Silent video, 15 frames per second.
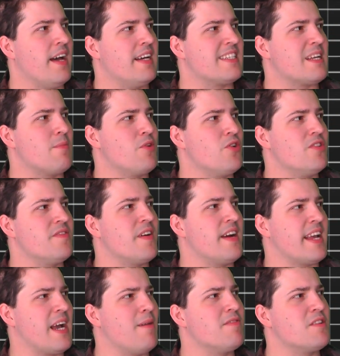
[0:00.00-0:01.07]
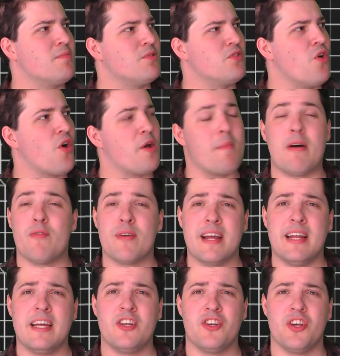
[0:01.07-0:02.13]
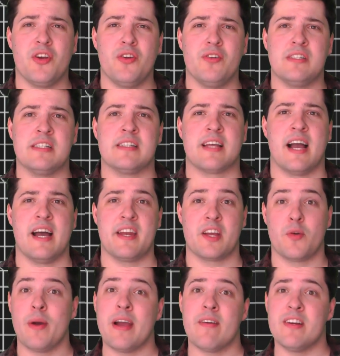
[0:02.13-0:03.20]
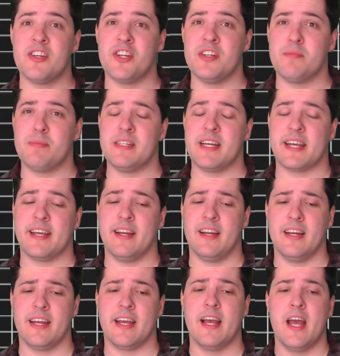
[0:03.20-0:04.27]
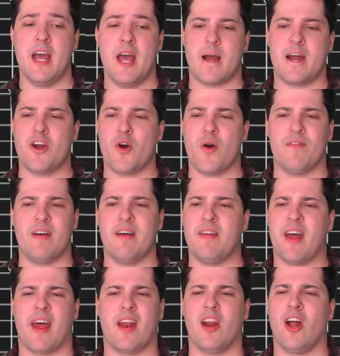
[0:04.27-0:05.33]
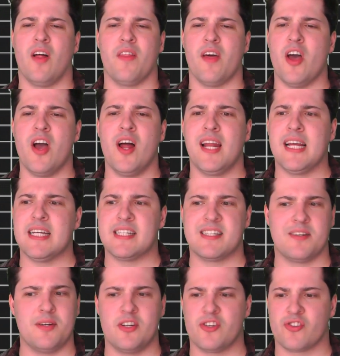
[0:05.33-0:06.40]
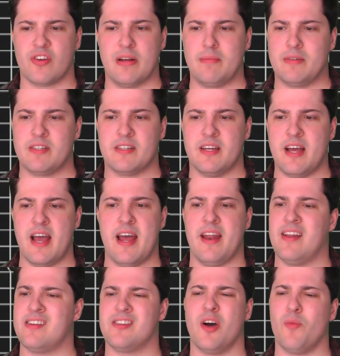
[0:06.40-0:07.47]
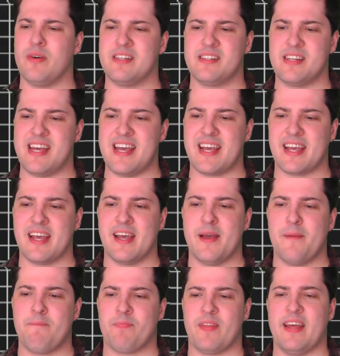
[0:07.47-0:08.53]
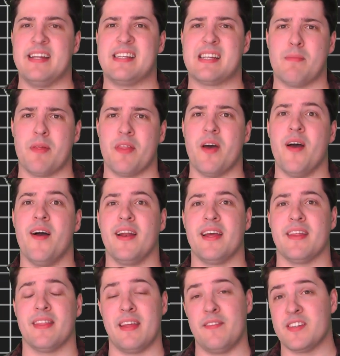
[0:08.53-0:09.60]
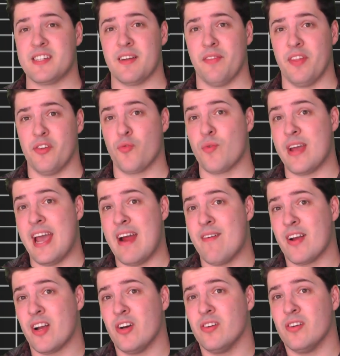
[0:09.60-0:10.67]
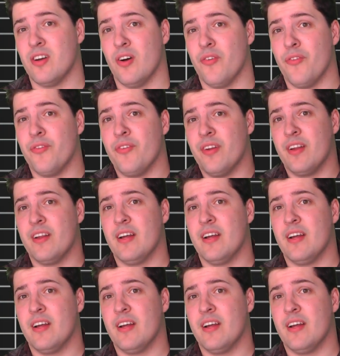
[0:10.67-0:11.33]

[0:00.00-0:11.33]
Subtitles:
someone who's very comfortable talking about real issues and kind of queer issues particularly. I know in a lot of the earlier Sewage scripts, it's a lot we're seeing in some of the earlier Thief stuff that's re-airing on